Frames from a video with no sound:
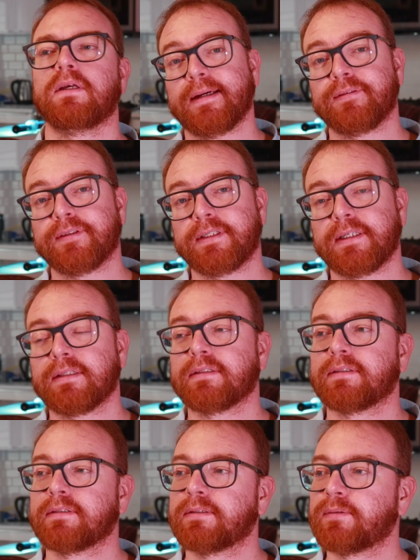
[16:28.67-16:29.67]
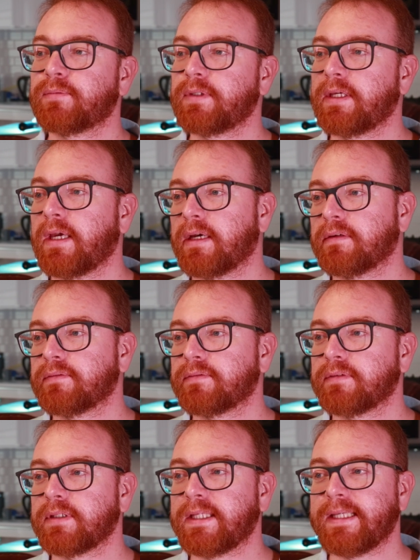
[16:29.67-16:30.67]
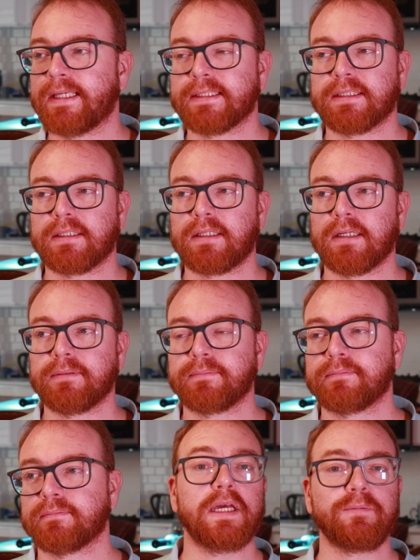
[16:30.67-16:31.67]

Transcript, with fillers: And for that, we have ESRGAN.